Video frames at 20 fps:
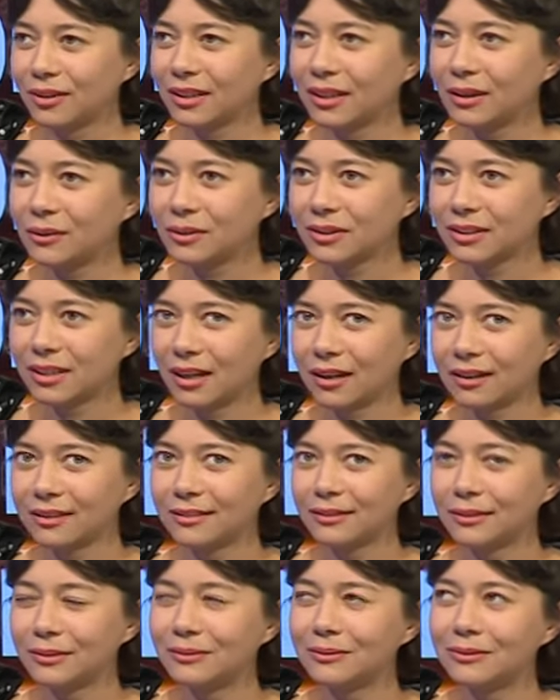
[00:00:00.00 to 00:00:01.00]
And I was like,
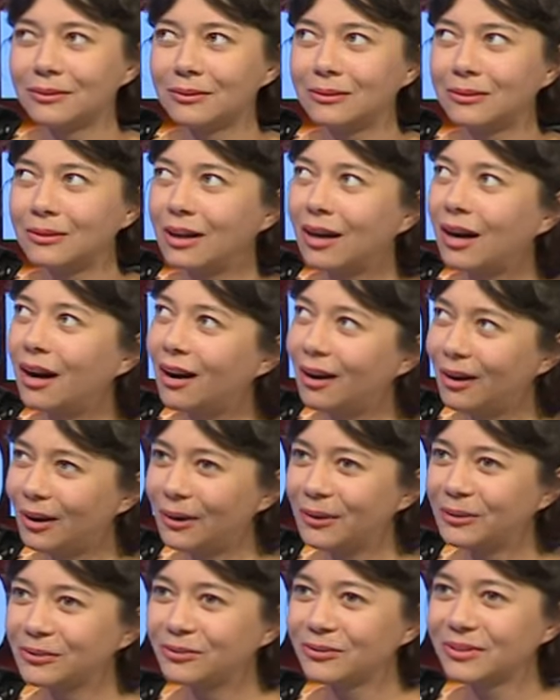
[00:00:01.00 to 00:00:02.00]

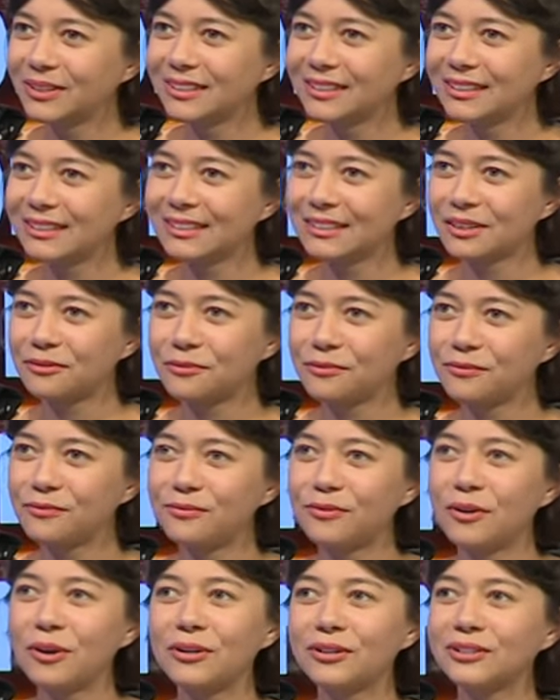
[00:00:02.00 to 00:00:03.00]
wow, this is the
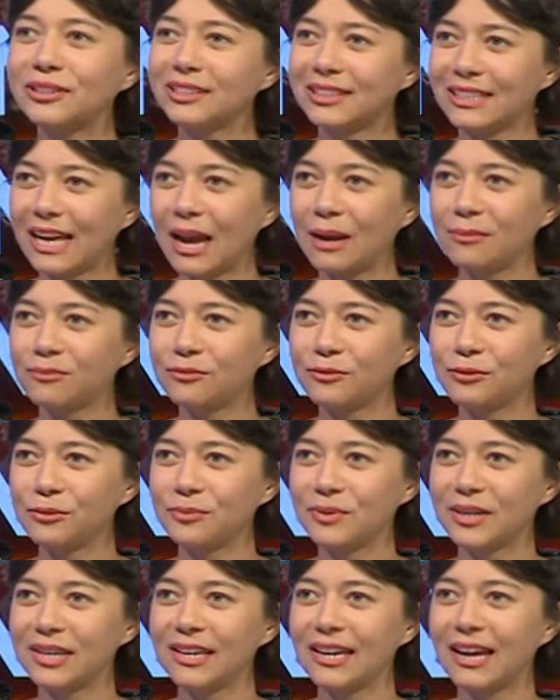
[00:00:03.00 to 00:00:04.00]
first time for
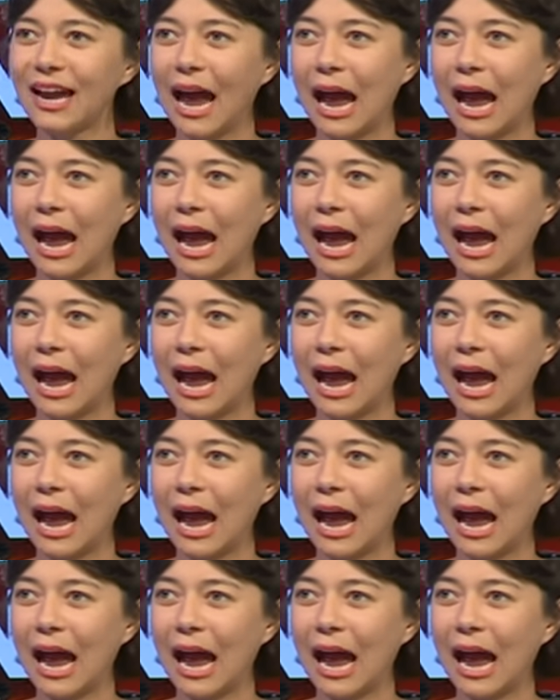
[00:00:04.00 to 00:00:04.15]
me.